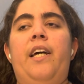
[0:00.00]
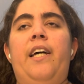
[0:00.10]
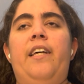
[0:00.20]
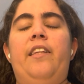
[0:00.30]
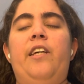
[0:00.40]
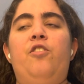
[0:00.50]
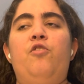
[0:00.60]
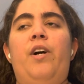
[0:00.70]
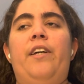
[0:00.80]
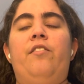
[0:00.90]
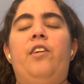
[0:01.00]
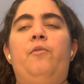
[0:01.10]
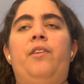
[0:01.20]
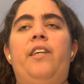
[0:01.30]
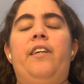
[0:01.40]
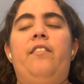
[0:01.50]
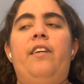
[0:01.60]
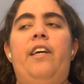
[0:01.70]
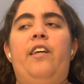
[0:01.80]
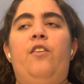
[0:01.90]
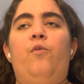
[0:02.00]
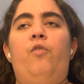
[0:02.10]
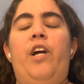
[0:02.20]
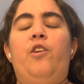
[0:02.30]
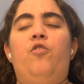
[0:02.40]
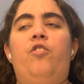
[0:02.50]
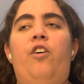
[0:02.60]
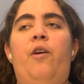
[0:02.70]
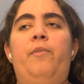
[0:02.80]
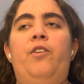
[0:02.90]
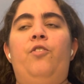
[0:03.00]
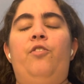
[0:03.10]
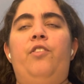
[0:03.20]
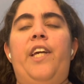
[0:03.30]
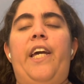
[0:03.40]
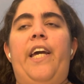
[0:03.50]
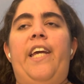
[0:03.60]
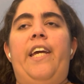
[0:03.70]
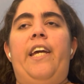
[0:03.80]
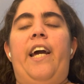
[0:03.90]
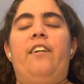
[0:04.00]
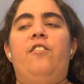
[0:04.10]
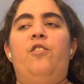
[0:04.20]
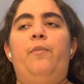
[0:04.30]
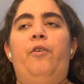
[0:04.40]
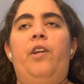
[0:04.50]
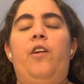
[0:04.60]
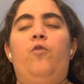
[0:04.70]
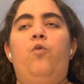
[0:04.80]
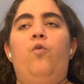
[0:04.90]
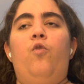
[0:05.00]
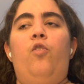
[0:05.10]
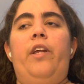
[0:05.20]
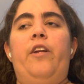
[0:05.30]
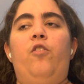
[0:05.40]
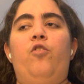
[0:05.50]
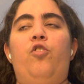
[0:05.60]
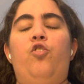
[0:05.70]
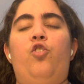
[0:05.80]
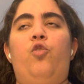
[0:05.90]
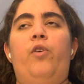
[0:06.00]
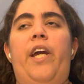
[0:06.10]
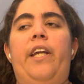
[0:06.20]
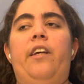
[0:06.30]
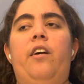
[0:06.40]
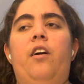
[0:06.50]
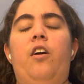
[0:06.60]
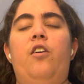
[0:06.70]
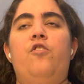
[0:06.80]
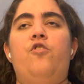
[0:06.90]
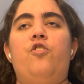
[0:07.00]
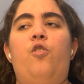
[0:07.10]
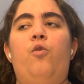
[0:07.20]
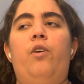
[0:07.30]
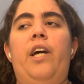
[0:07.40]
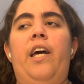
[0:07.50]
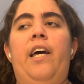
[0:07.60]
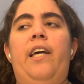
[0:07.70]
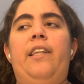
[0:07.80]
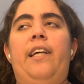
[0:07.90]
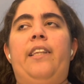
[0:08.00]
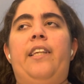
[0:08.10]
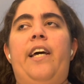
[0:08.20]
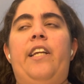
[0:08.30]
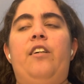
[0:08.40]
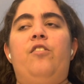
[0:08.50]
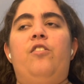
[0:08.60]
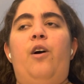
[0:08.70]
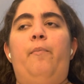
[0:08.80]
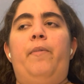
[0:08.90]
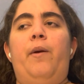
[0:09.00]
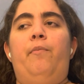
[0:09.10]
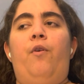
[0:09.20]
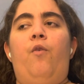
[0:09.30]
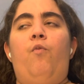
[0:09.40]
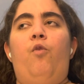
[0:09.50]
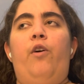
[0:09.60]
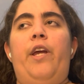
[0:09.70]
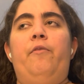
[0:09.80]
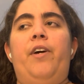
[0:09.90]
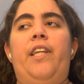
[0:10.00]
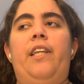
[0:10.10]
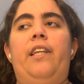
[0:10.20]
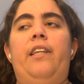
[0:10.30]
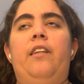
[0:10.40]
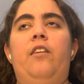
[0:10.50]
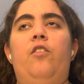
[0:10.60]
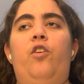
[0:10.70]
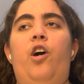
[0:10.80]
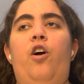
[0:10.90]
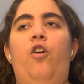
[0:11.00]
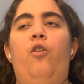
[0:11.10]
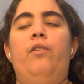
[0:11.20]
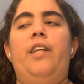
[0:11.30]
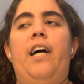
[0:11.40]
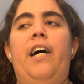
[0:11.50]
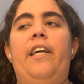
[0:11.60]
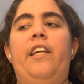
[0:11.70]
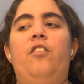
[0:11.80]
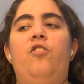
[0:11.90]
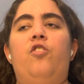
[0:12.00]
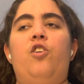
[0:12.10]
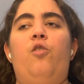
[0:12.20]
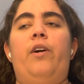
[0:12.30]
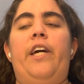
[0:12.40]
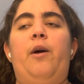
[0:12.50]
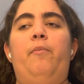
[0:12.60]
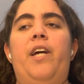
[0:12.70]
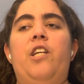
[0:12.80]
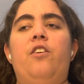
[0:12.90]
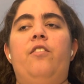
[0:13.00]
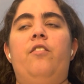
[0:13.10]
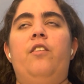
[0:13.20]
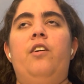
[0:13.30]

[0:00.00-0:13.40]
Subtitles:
The issue I see with this is when you start misusing a accessibility tool in order to create a joke, that then some people won't even know that it is a joke, and it may just